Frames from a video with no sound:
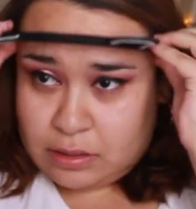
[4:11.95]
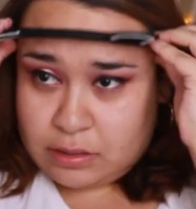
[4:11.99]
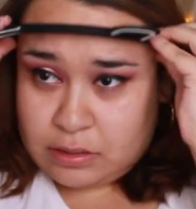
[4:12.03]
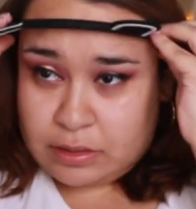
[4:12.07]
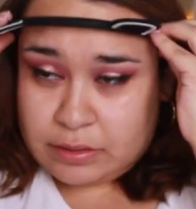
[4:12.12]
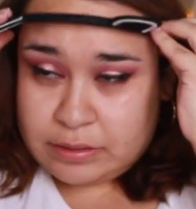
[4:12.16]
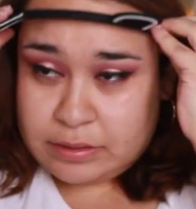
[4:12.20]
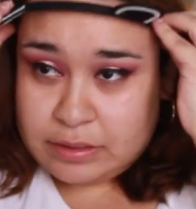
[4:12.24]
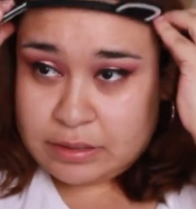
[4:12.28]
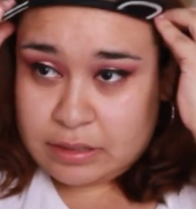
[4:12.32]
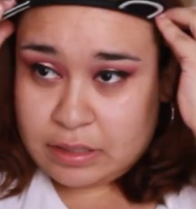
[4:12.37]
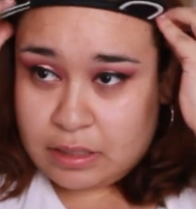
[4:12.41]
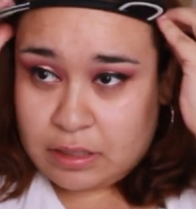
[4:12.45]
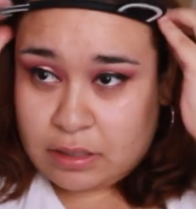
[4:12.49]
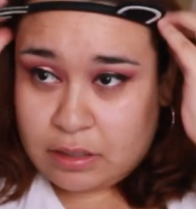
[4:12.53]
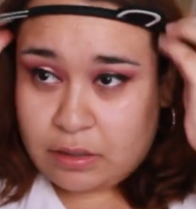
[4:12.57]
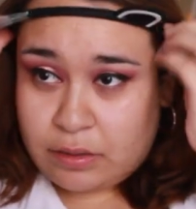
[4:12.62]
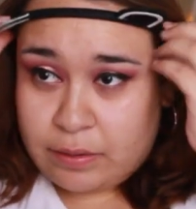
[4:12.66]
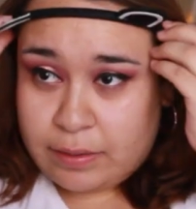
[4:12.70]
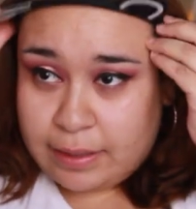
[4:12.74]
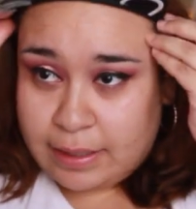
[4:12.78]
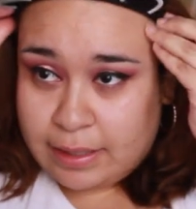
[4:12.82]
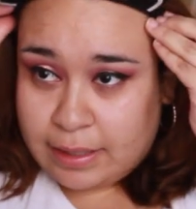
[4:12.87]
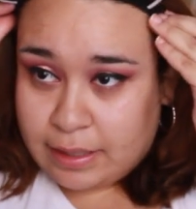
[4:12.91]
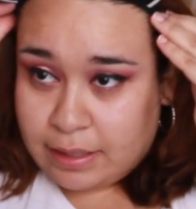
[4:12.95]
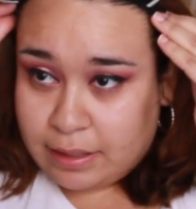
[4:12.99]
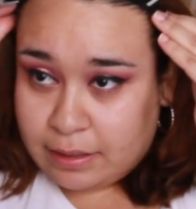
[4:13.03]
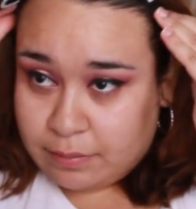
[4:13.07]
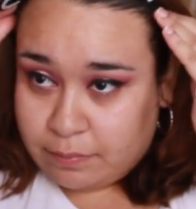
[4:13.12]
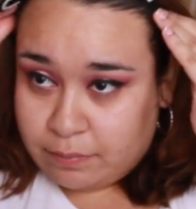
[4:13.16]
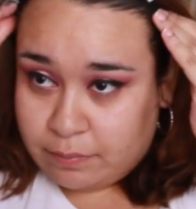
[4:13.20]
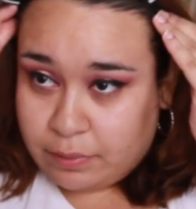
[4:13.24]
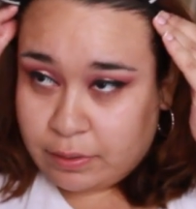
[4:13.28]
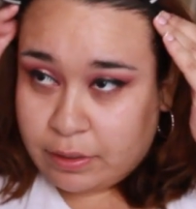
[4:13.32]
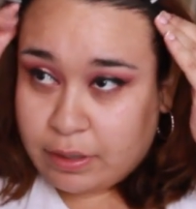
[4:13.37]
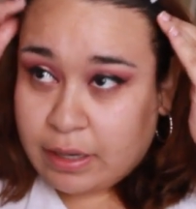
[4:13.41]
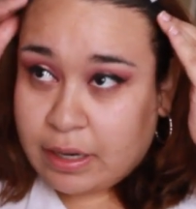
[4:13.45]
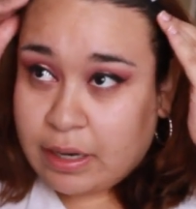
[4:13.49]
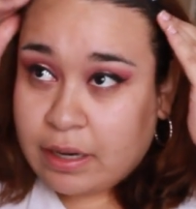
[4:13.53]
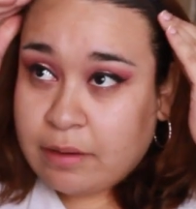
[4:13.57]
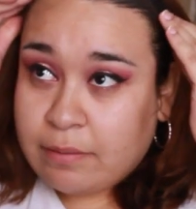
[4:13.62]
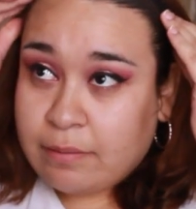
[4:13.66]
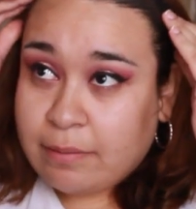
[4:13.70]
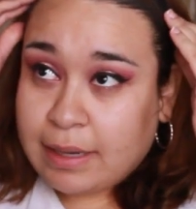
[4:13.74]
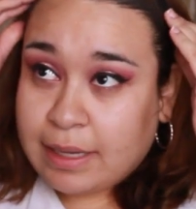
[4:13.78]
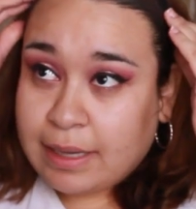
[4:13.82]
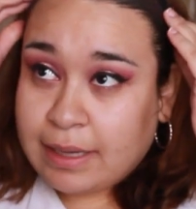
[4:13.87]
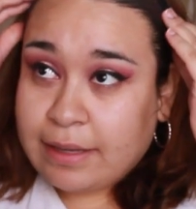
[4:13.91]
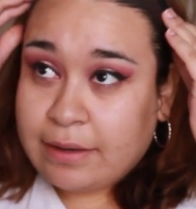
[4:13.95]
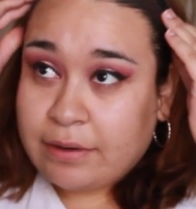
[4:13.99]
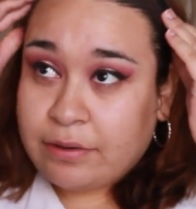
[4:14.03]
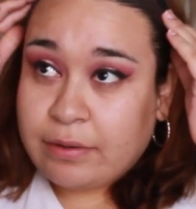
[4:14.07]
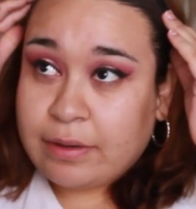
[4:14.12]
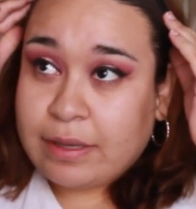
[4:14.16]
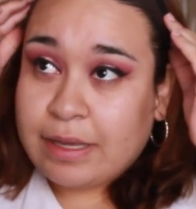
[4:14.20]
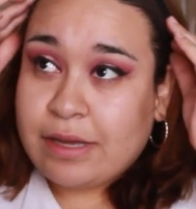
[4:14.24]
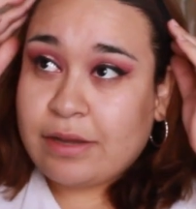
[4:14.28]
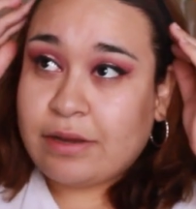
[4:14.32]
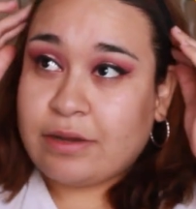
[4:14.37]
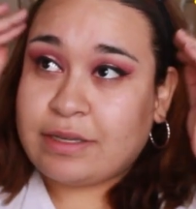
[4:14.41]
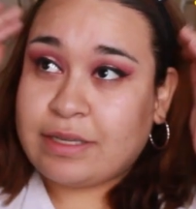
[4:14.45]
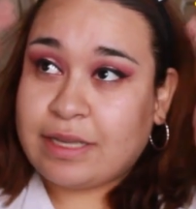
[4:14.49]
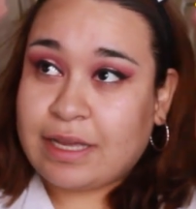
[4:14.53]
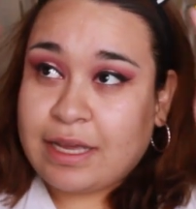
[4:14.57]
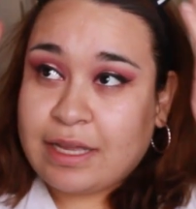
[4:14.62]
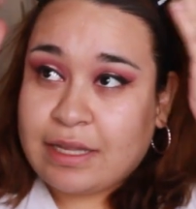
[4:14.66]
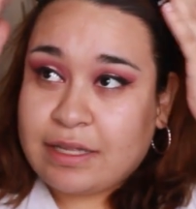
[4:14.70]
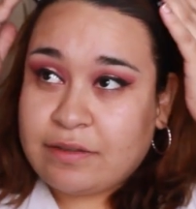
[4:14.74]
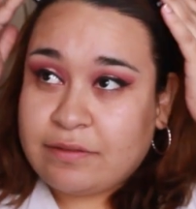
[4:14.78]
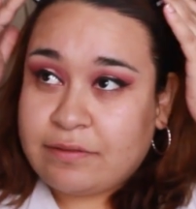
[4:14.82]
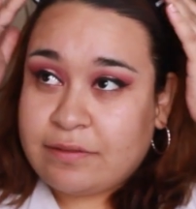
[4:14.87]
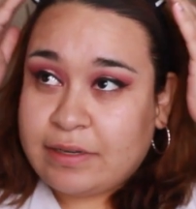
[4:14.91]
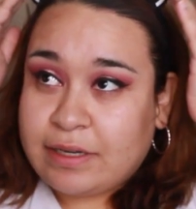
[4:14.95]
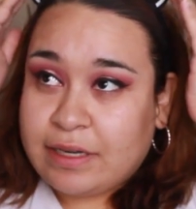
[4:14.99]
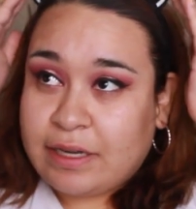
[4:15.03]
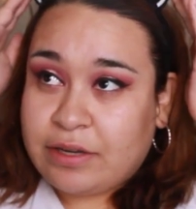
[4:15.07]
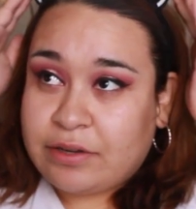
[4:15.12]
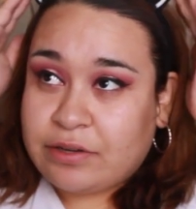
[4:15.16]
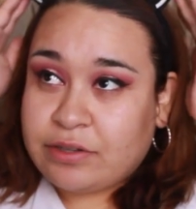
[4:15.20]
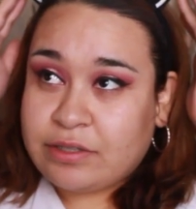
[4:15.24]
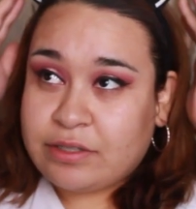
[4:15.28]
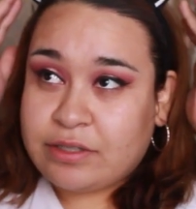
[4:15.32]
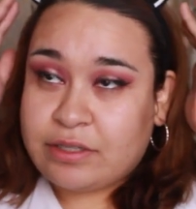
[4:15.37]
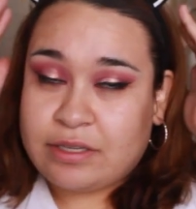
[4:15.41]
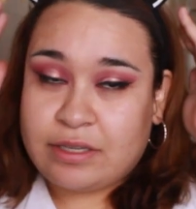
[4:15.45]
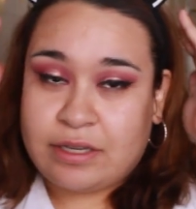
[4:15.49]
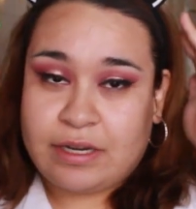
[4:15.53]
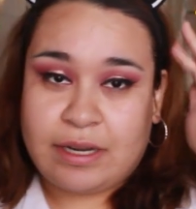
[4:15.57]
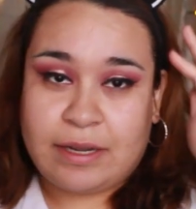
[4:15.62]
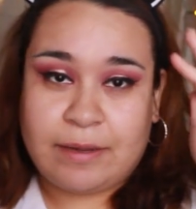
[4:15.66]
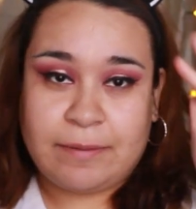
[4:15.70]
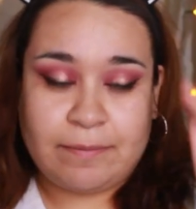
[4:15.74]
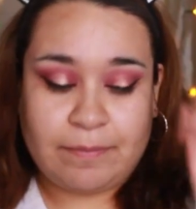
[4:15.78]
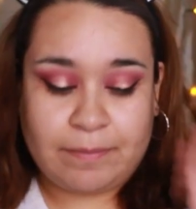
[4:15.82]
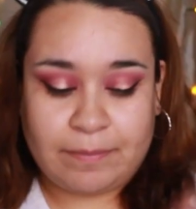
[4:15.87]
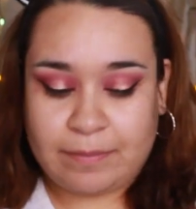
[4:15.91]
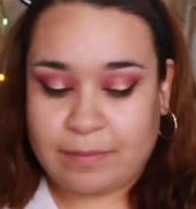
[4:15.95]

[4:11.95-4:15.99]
So I'm just going to go ahead and put on my little ears. I got different ears today.